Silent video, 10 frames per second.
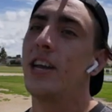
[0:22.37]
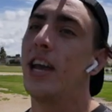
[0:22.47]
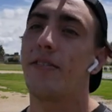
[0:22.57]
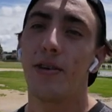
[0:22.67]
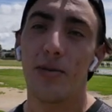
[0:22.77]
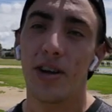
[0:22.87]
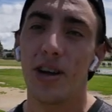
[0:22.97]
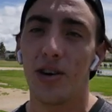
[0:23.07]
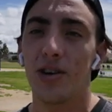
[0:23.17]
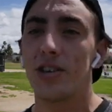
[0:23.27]
If you
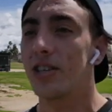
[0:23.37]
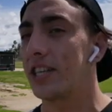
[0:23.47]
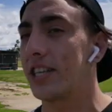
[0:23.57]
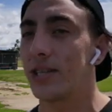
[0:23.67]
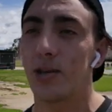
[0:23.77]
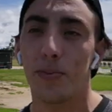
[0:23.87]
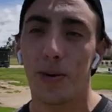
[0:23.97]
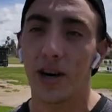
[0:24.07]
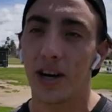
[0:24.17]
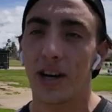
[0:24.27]
don't, get to a
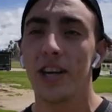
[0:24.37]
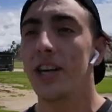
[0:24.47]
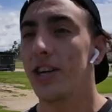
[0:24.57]
park.